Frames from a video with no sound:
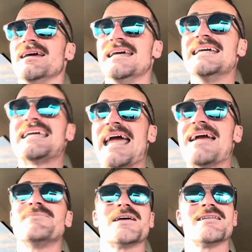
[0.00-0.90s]
He
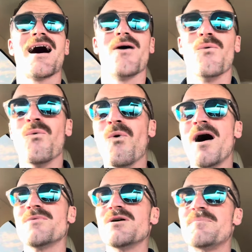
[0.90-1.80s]
came that not
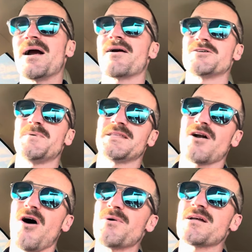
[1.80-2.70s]
one would perish, but that
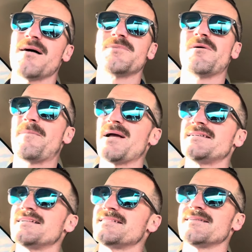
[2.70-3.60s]
all would come to
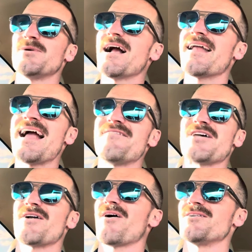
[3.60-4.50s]
repentance. And we got to have
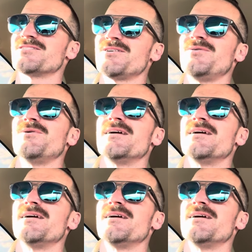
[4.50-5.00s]
that heart too.